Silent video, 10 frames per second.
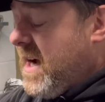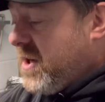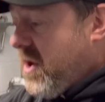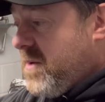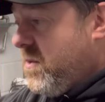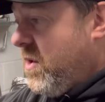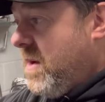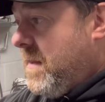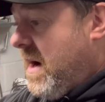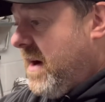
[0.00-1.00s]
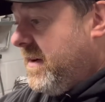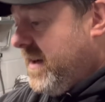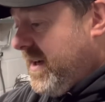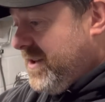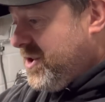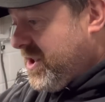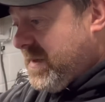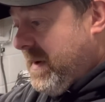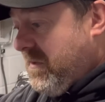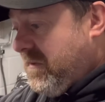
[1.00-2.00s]
Coy Water Barn just
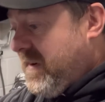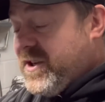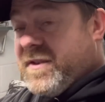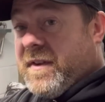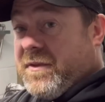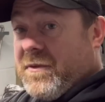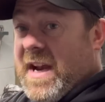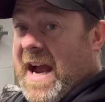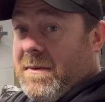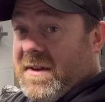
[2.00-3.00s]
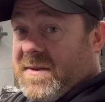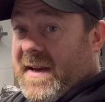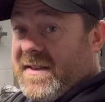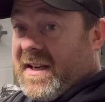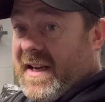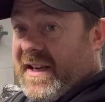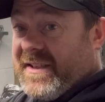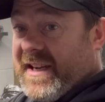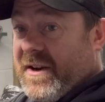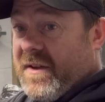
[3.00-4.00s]
about fish for 3 hours, basically,
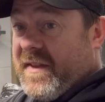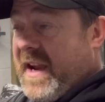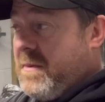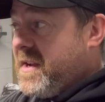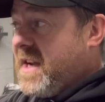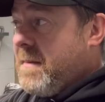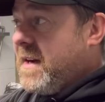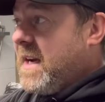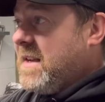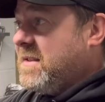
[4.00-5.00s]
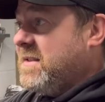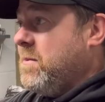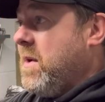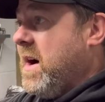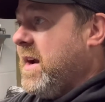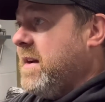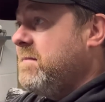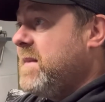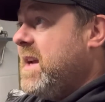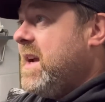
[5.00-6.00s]
sitting on there with a couple of glasses of wine.
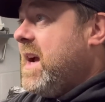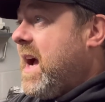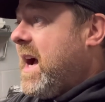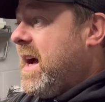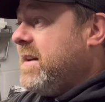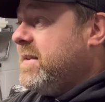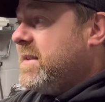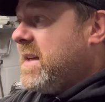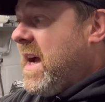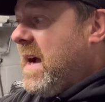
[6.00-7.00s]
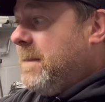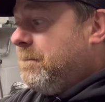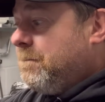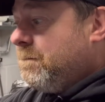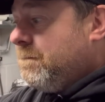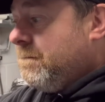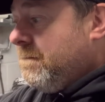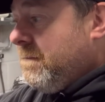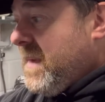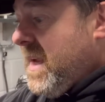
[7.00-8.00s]
And
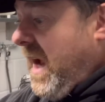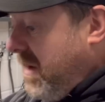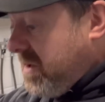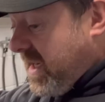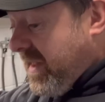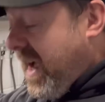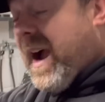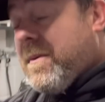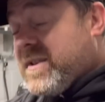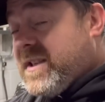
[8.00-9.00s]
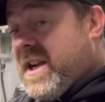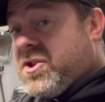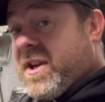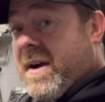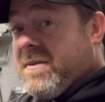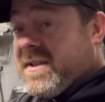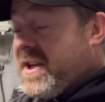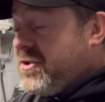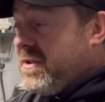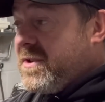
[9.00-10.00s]
I was like that. I was
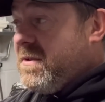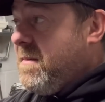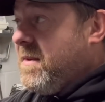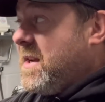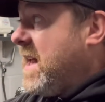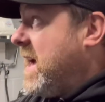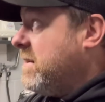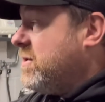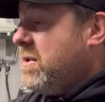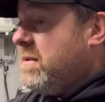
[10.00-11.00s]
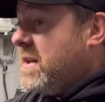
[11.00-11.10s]
literal to him. I was like that, dude.